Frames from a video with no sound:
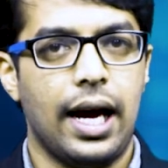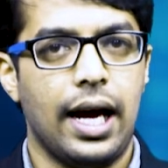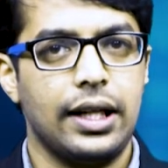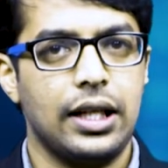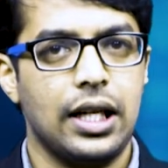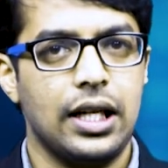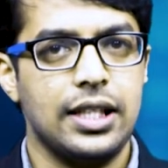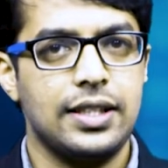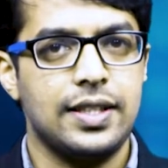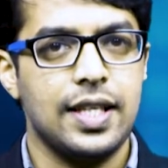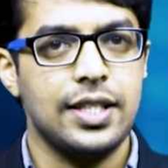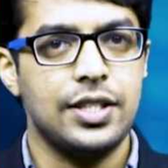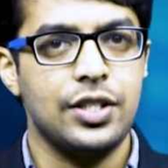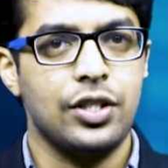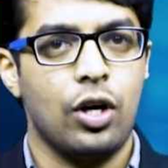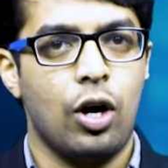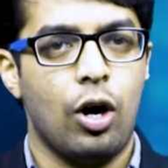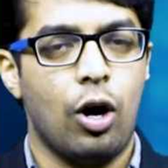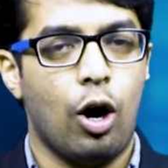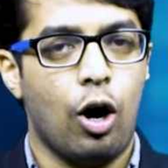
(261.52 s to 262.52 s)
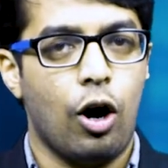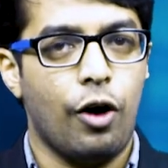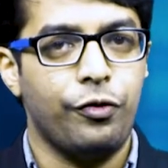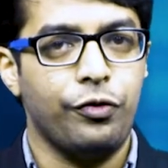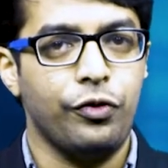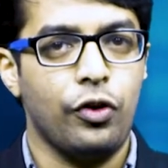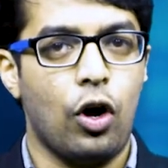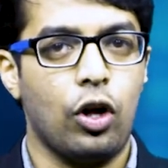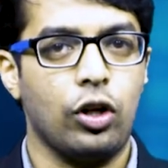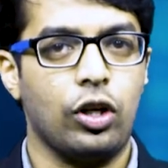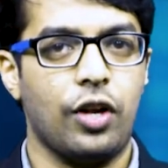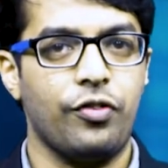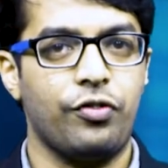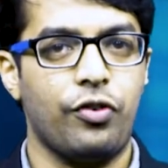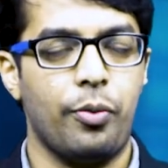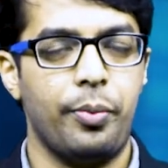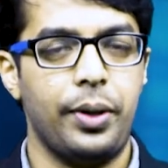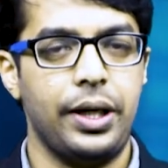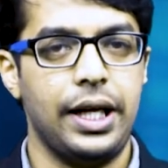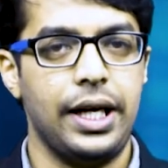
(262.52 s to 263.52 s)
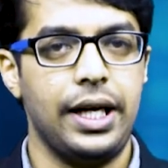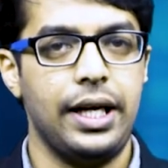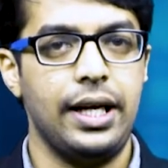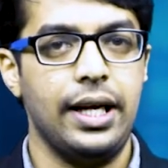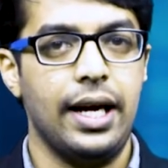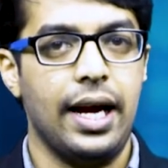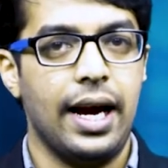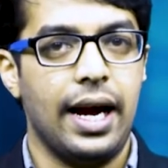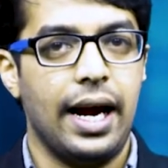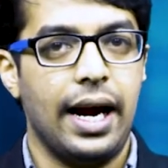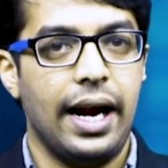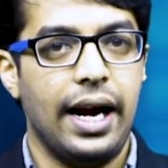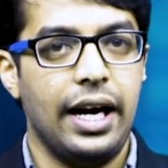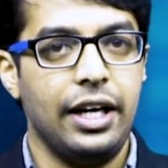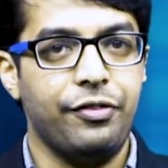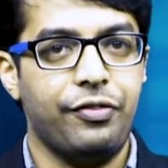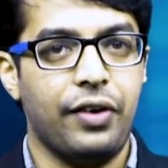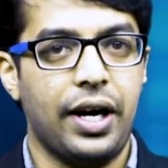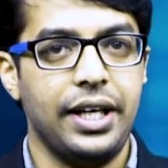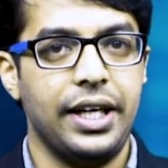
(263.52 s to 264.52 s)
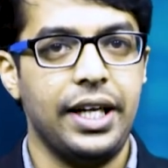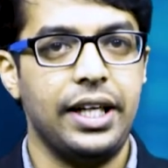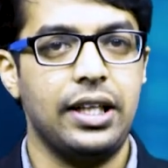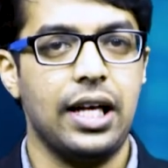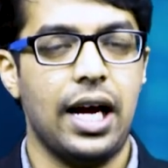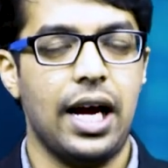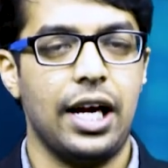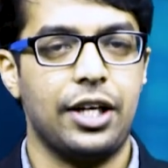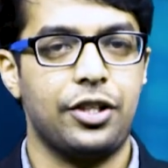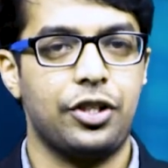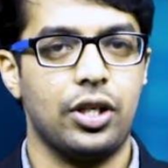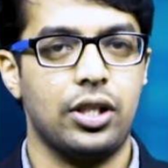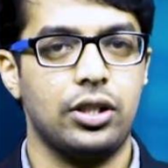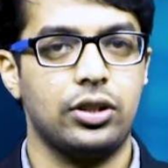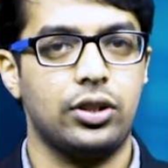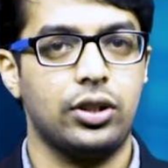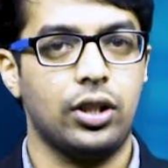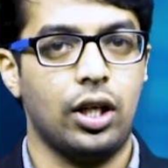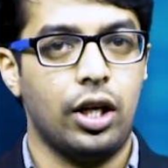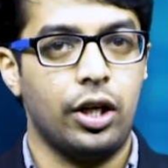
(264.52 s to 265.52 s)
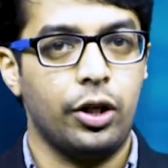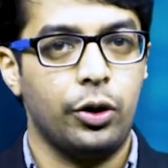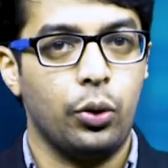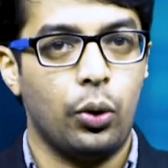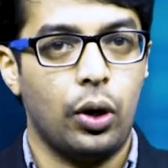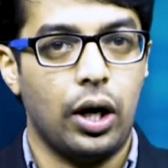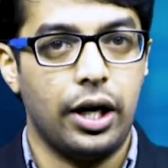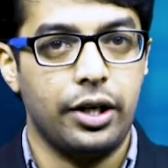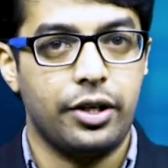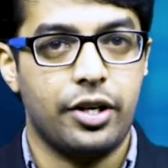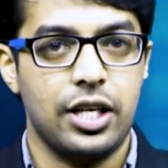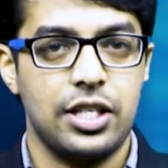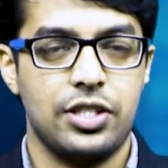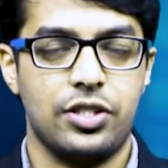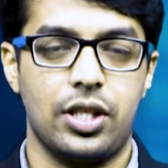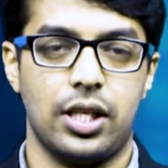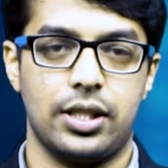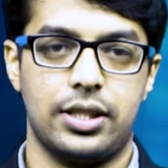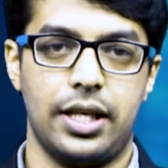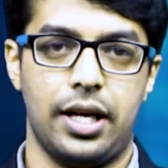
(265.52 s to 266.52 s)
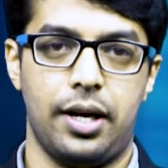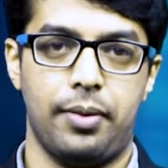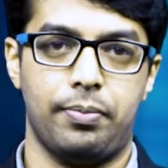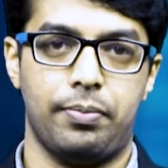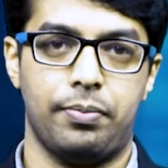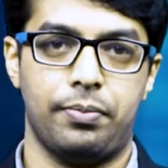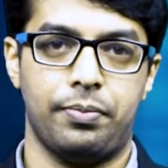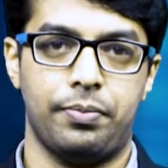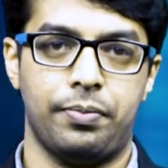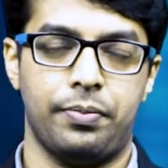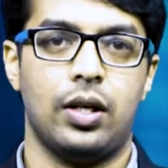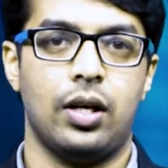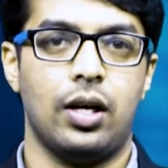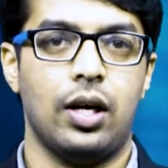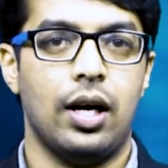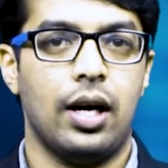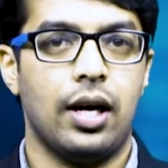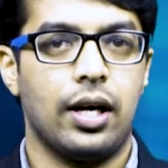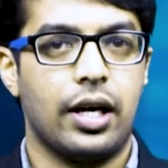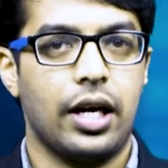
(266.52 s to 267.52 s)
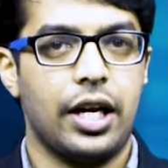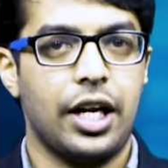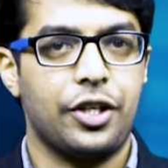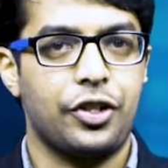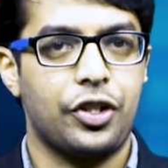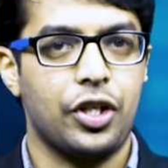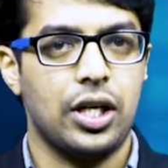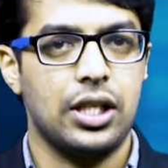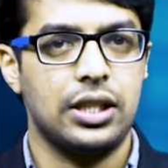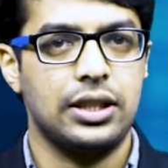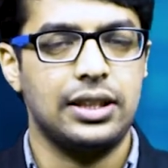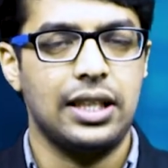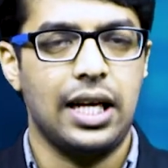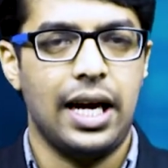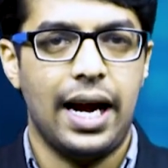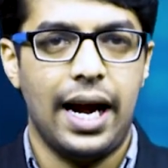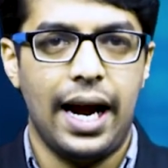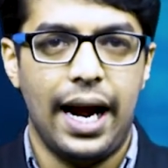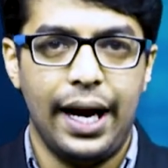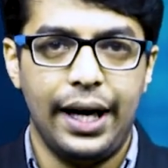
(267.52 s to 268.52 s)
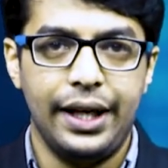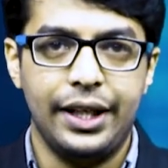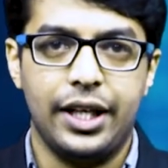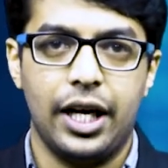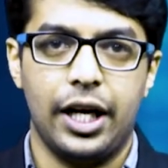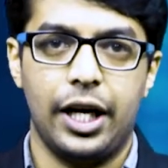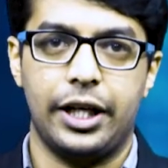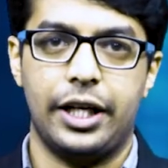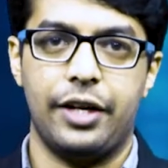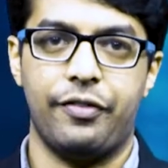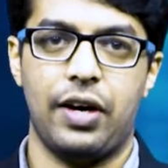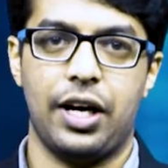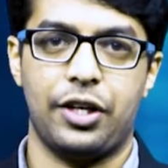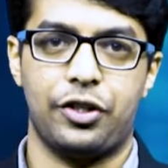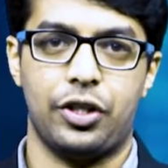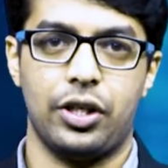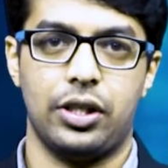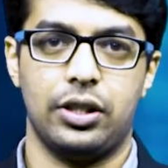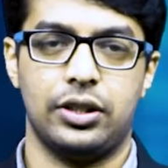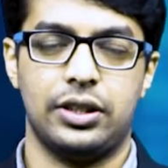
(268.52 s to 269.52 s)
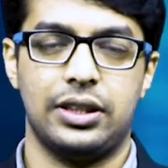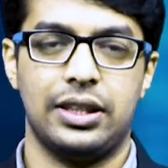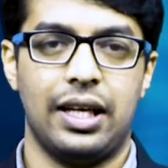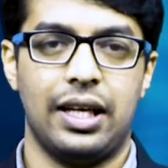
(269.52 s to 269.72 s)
analysis of non-conformity and finding the actions to address the same, corrections and corrective actions,